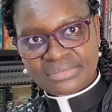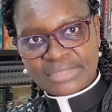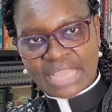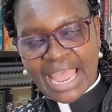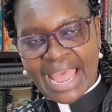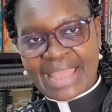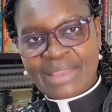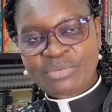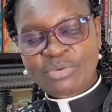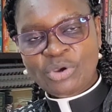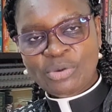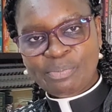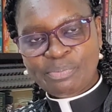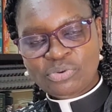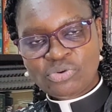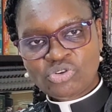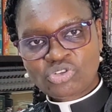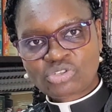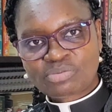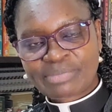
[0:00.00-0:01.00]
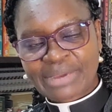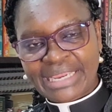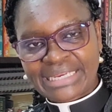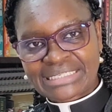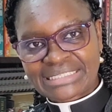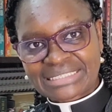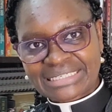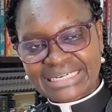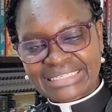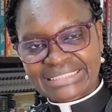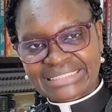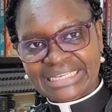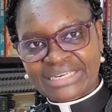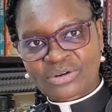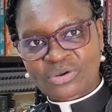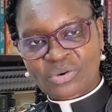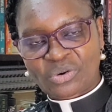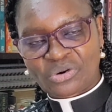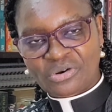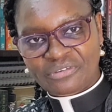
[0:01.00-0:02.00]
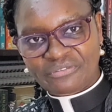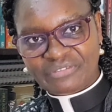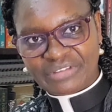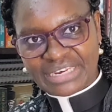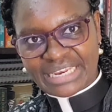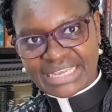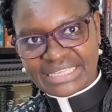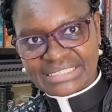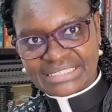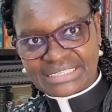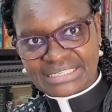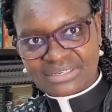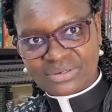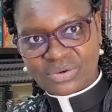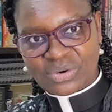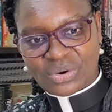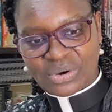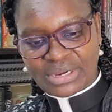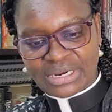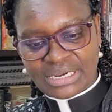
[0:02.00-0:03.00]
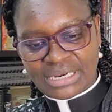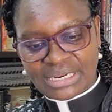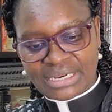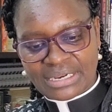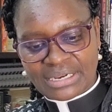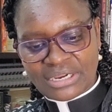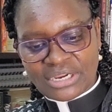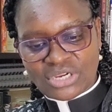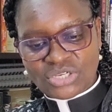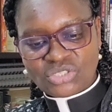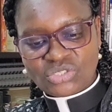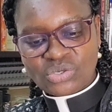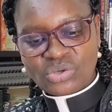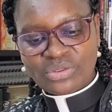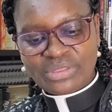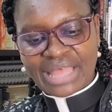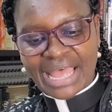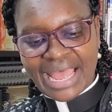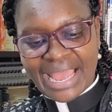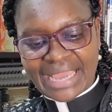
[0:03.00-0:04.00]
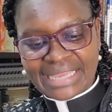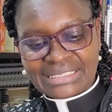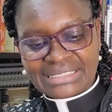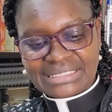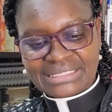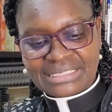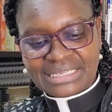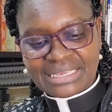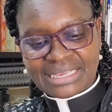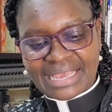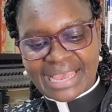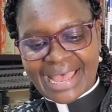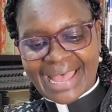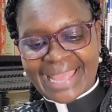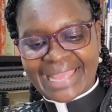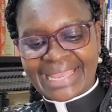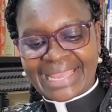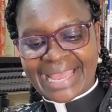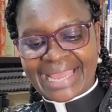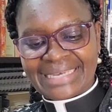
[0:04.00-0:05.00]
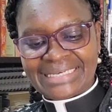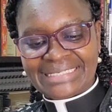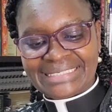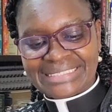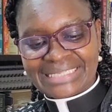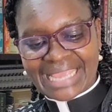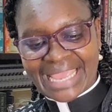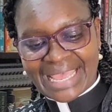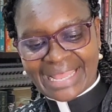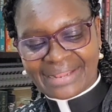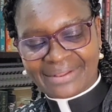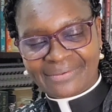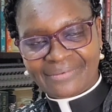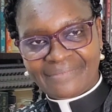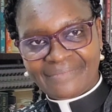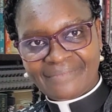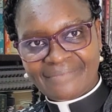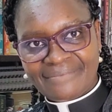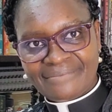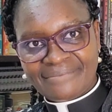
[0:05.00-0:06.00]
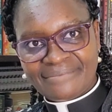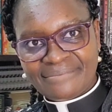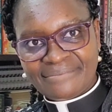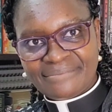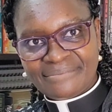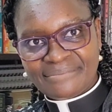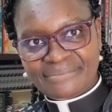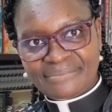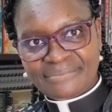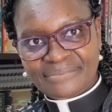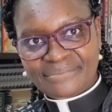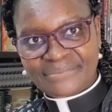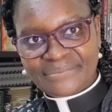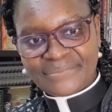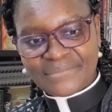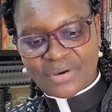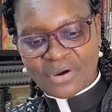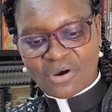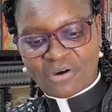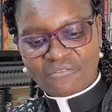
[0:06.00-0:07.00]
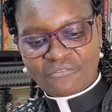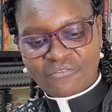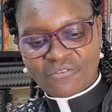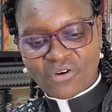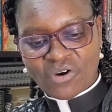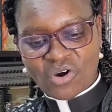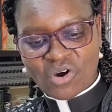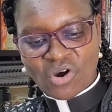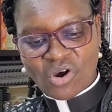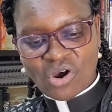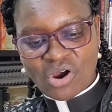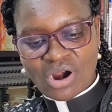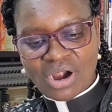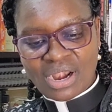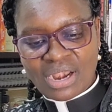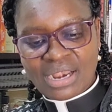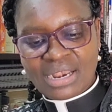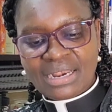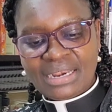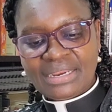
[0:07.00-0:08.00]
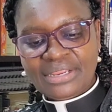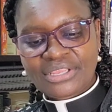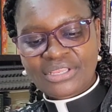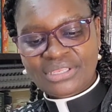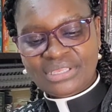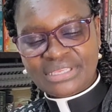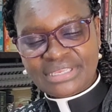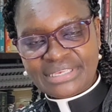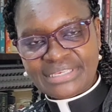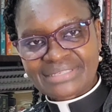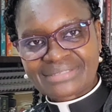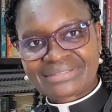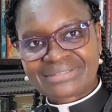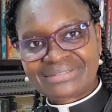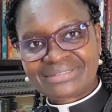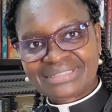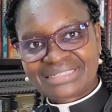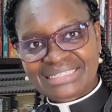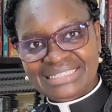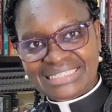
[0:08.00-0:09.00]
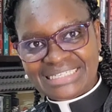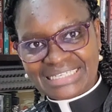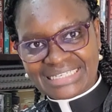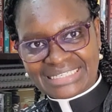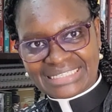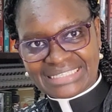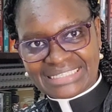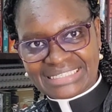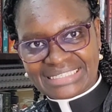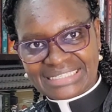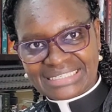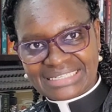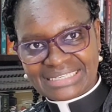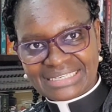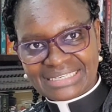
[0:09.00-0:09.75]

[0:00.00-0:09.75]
I will put my trust and confidence in God so that I can tell of all his deeds."